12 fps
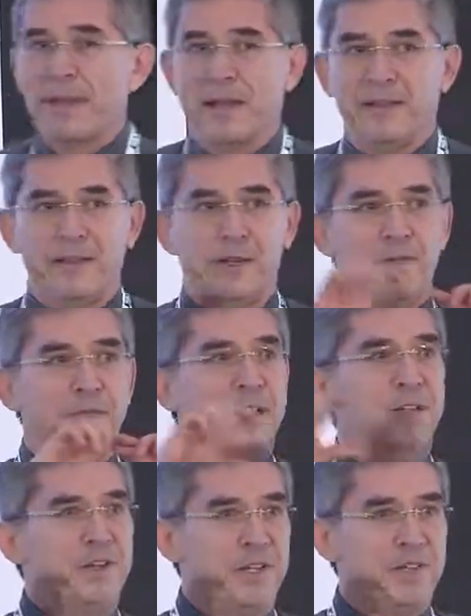and then there are
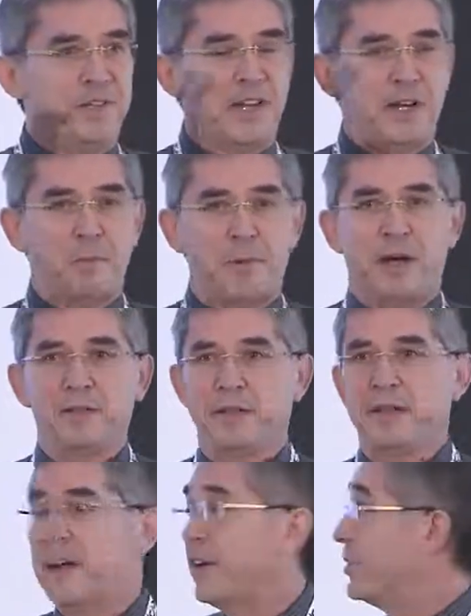face sheets that are bonded
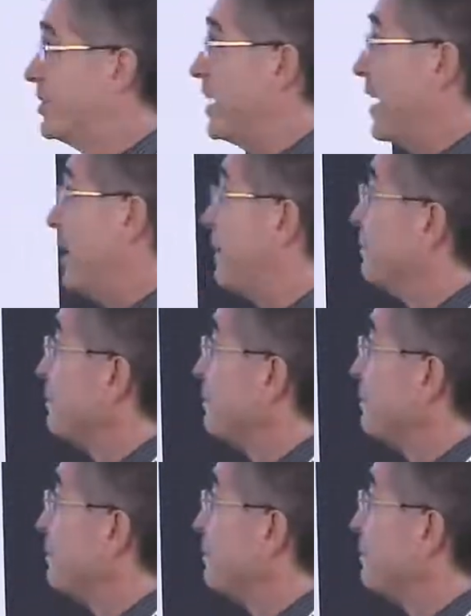on either side.